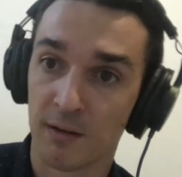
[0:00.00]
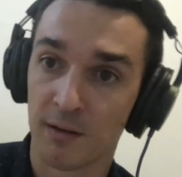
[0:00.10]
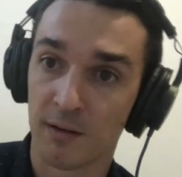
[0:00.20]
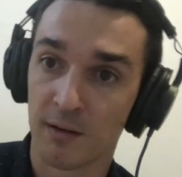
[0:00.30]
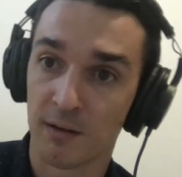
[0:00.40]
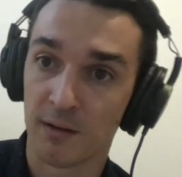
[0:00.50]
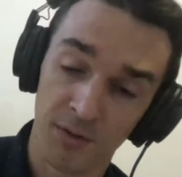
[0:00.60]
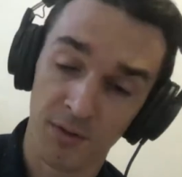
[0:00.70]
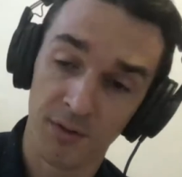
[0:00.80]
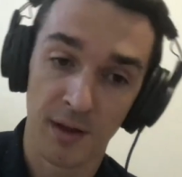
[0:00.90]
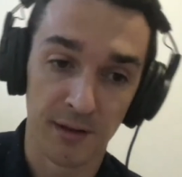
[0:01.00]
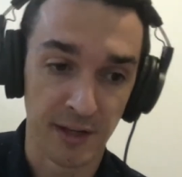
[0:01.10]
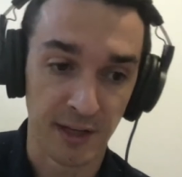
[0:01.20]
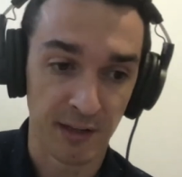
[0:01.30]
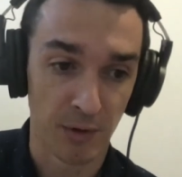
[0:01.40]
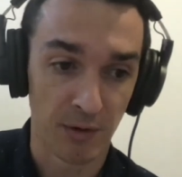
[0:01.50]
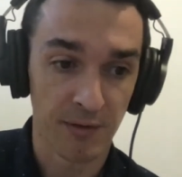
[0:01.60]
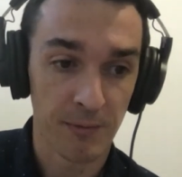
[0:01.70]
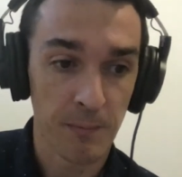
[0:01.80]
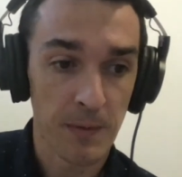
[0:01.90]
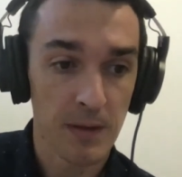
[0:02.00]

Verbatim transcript: last month and the next month.